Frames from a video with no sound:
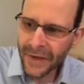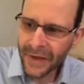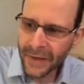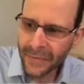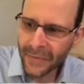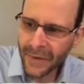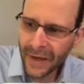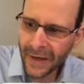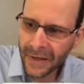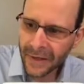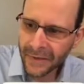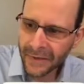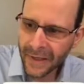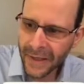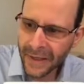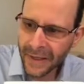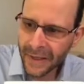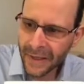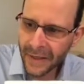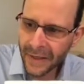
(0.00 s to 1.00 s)
think about it.
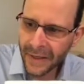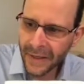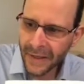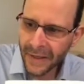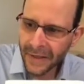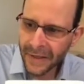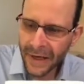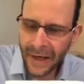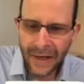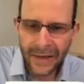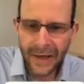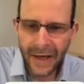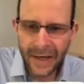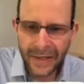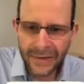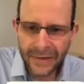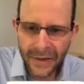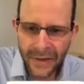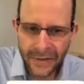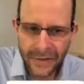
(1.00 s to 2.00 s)
Like
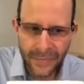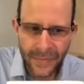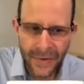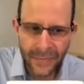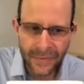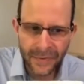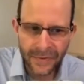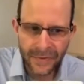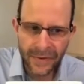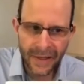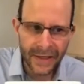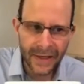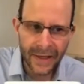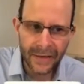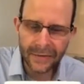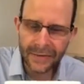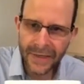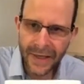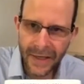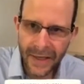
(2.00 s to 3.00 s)
I talk to people and they're like,
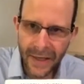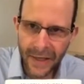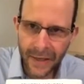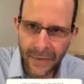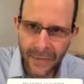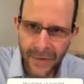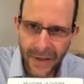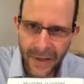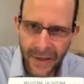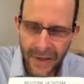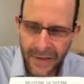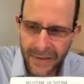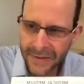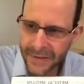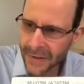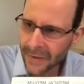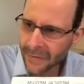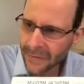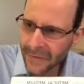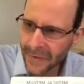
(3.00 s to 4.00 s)
I don't take
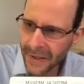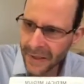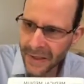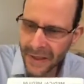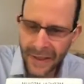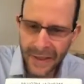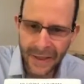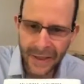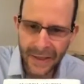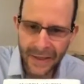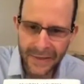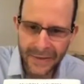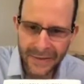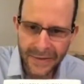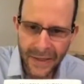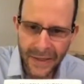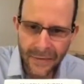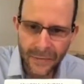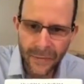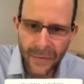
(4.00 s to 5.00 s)
antibiotics, and I
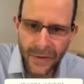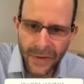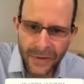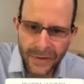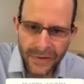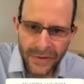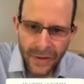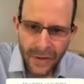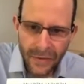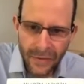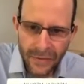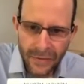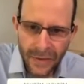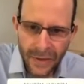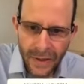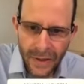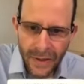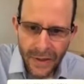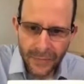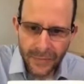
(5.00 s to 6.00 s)
said, well, you
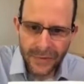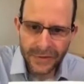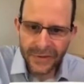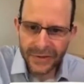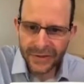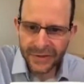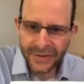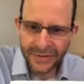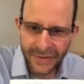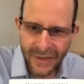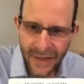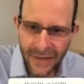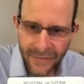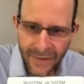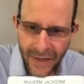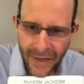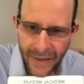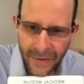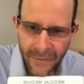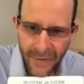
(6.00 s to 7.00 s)
don't, but you still
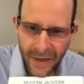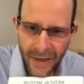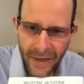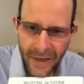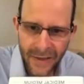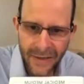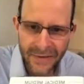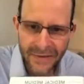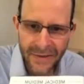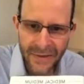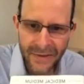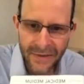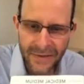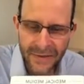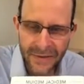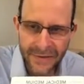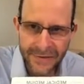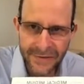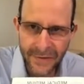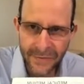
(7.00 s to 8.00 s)
have antibiotics in
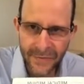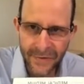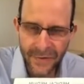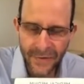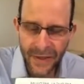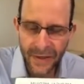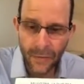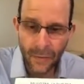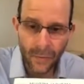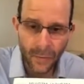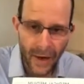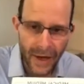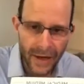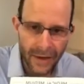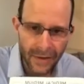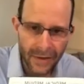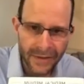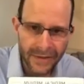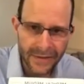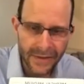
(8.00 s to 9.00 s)
your system. They're like,
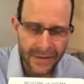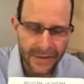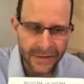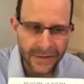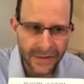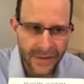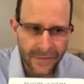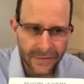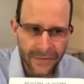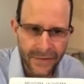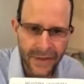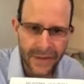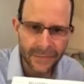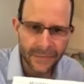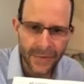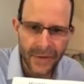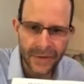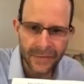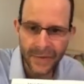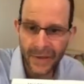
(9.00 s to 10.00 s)
where? I said, did you ever
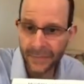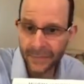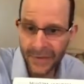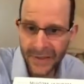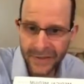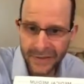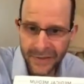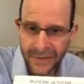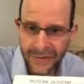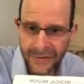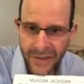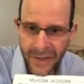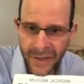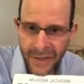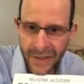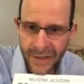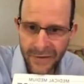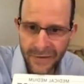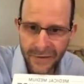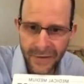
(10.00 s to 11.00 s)
eat a piece of
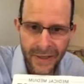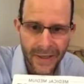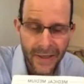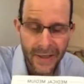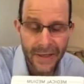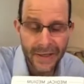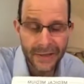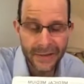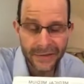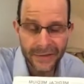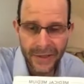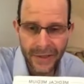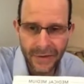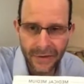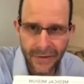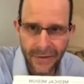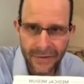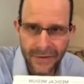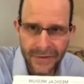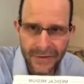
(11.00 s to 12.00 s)
chicken? They're like, I eat
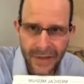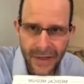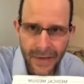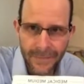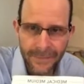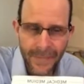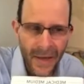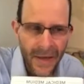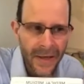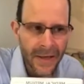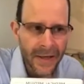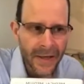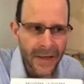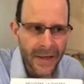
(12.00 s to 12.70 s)
chicken all the time.